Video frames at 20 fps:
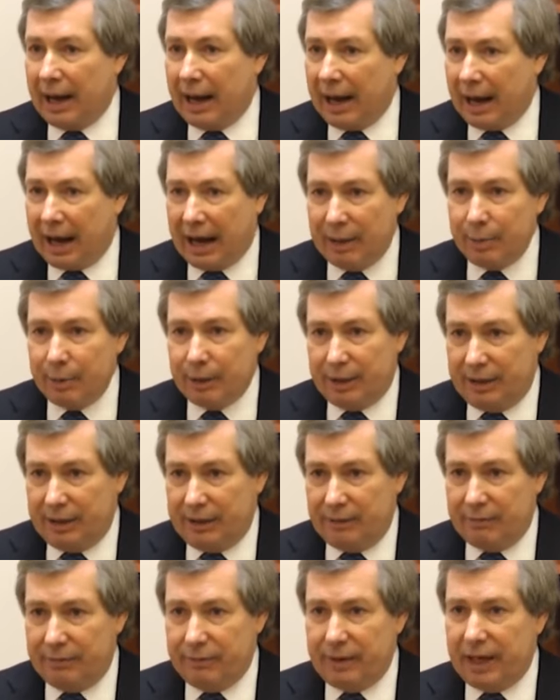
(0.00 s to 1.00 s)
I
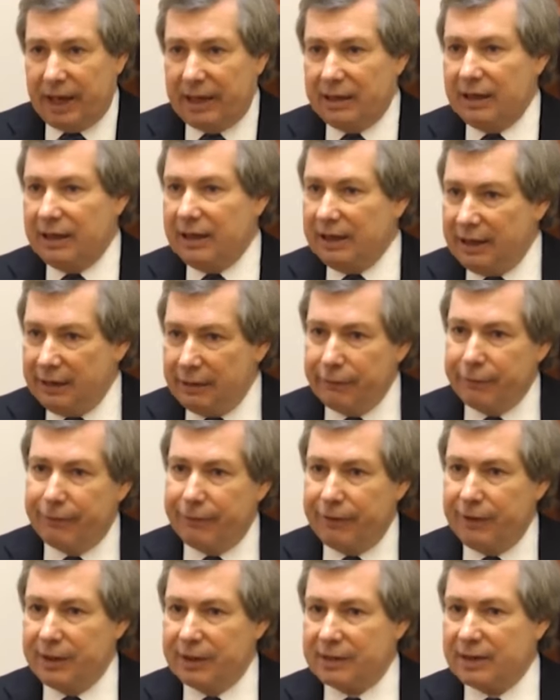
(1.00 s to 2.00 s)
believe that
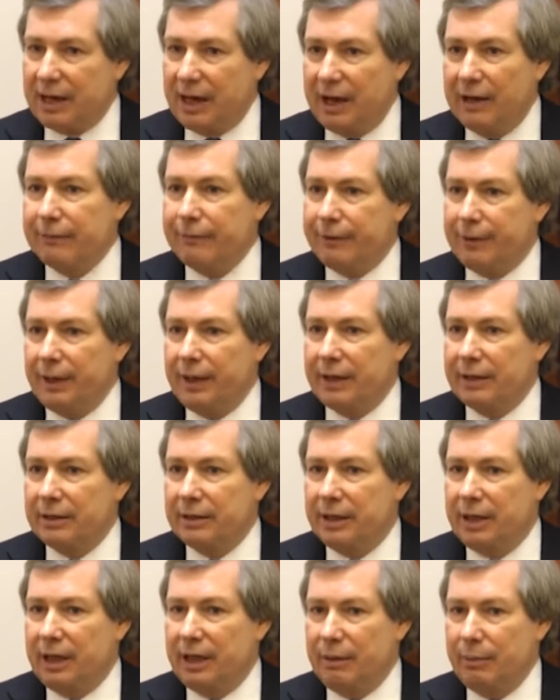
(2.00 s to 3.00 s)
if this
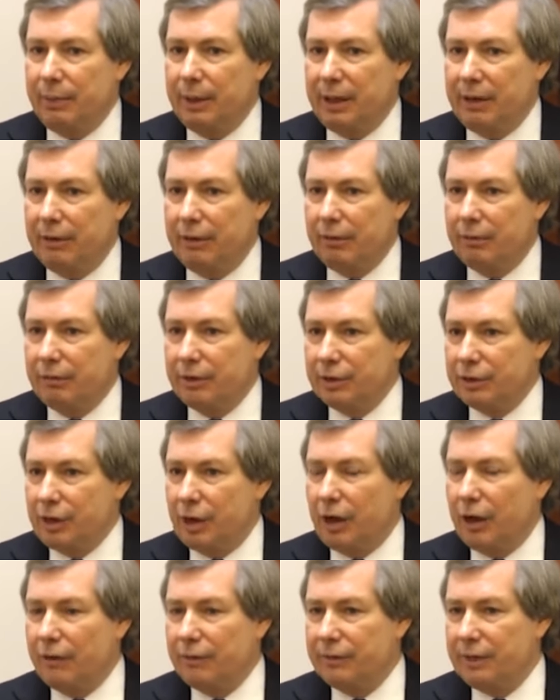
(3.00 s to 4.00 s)
conflict can be
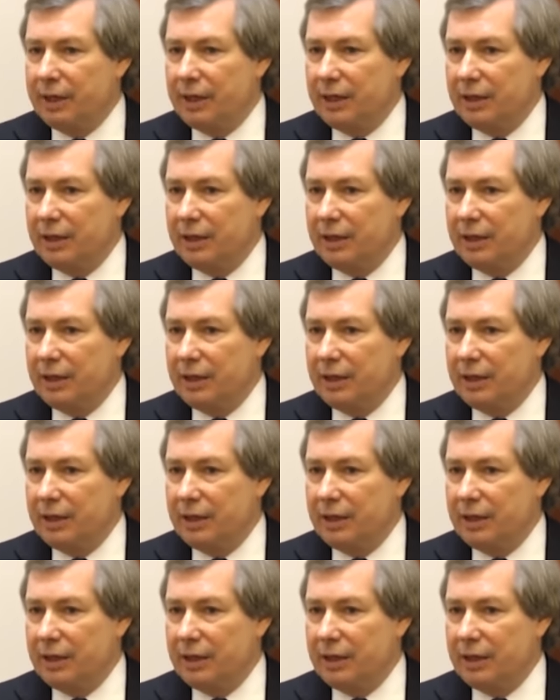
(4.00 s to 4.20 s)
resolved